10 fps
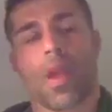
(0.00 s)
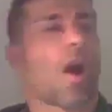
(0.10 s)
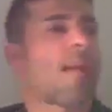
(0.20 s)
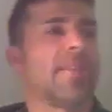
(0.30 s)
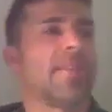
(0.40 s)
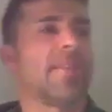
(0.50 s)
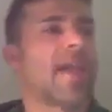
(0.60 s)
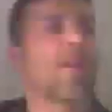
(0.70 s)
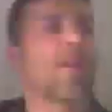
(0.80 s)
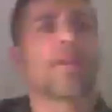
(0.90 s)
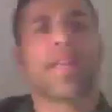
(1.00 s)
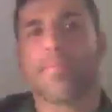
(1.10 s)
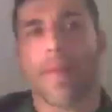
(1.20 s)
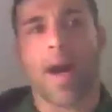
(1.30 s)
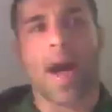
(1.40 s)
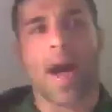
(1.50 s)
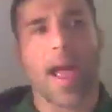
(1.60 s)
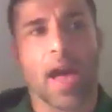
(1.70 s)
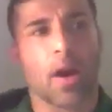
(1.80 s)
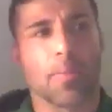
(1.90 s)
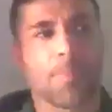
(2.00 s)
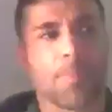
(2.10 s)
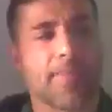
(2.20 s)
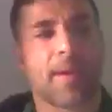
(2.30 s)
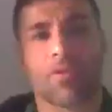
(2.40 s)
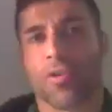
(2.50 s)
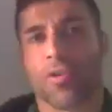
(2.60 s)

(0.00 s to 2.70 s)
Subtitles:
Oh, I mean, they don't need my help. I mean, they've been crushing it.